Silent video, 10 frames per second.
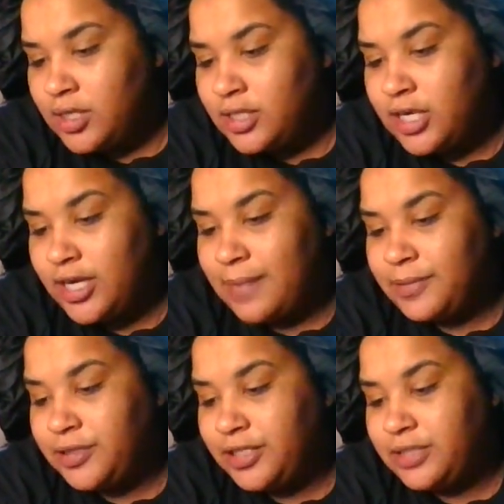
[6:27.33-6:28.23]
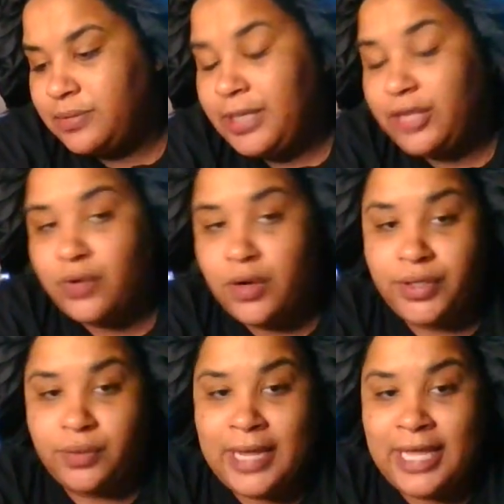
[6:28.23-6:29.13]
were being thrown
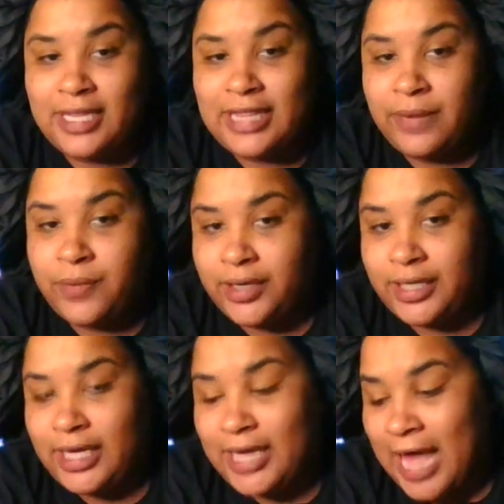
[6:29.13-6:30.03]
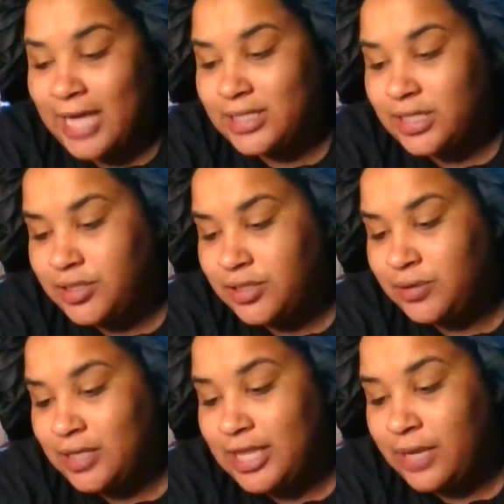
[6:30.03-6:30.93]
your way that they weren't getting access
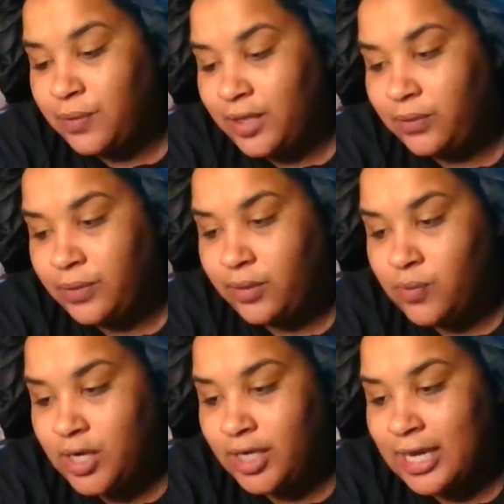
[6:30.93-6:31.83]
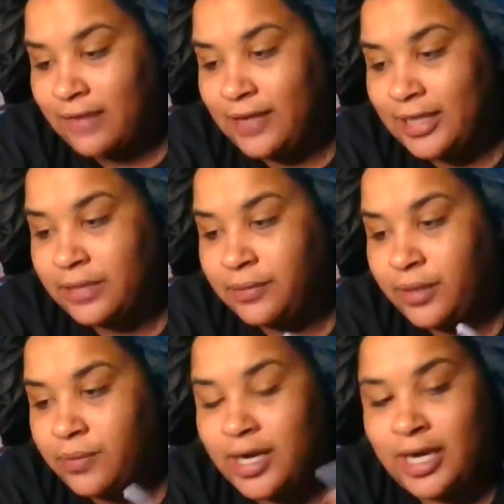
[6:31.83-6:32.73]
to, that they really, really wanted. I feel like they
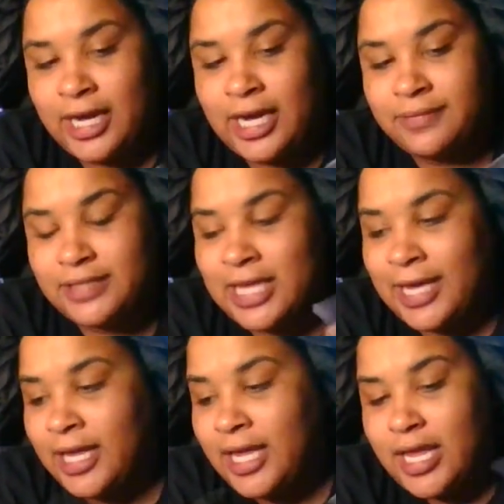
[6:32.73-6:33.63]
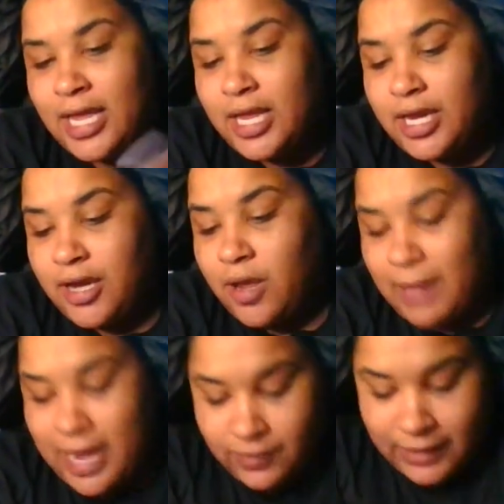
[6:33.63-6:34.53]
really wanted it, and it was like
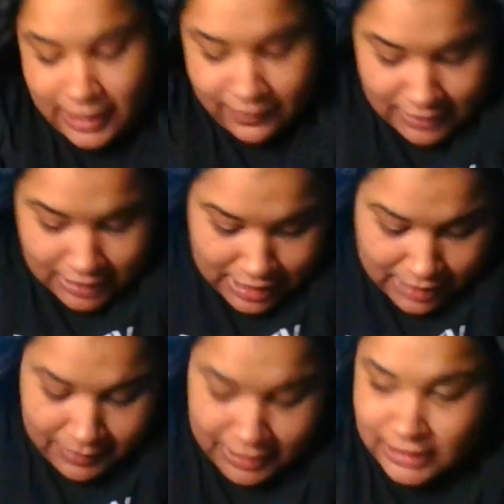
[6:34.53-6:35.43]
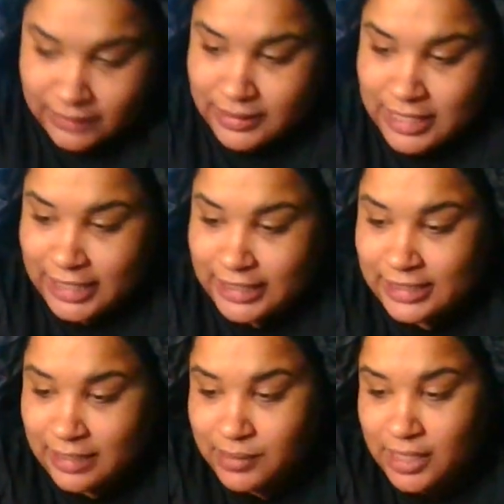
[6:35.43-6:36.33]
nobody would give it to them because it was like it's
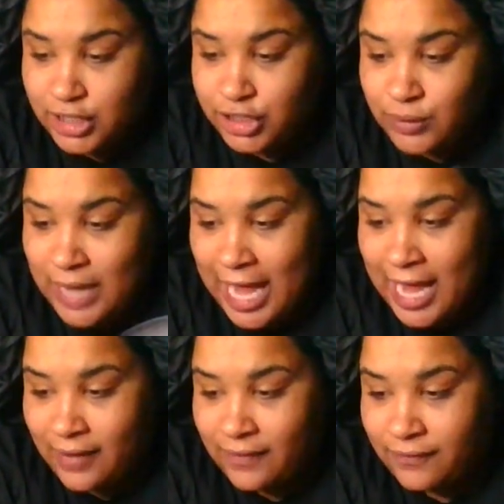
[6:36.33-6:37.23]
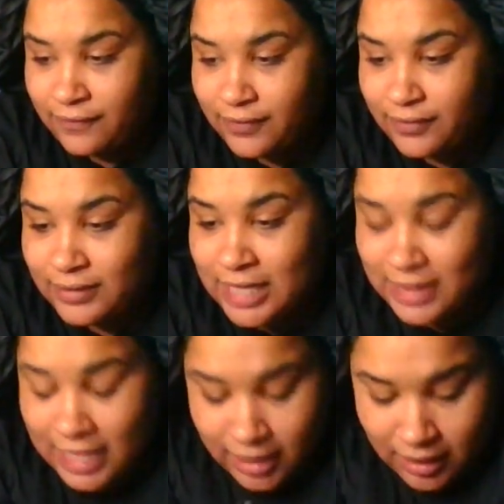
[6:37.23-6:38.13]
something that you have
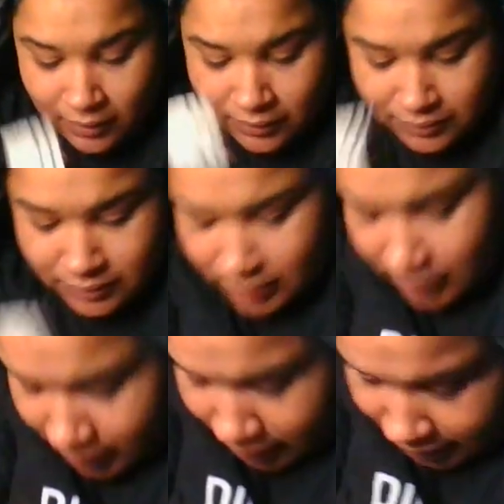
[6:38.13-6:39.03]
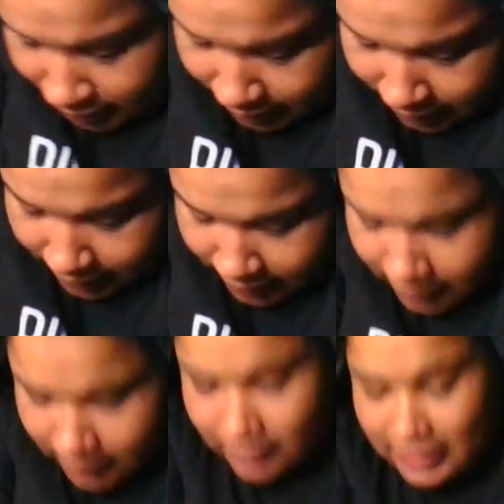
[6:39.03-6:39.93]
that they don't.
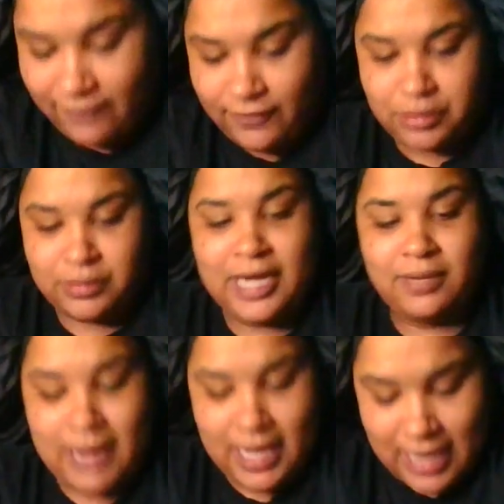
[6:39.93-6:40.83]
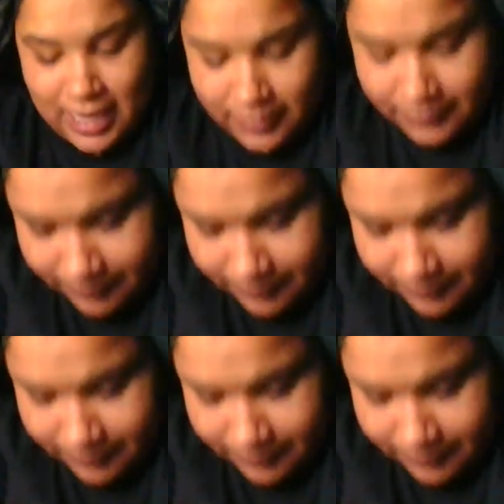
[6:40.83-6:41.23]
They feel threatened by that.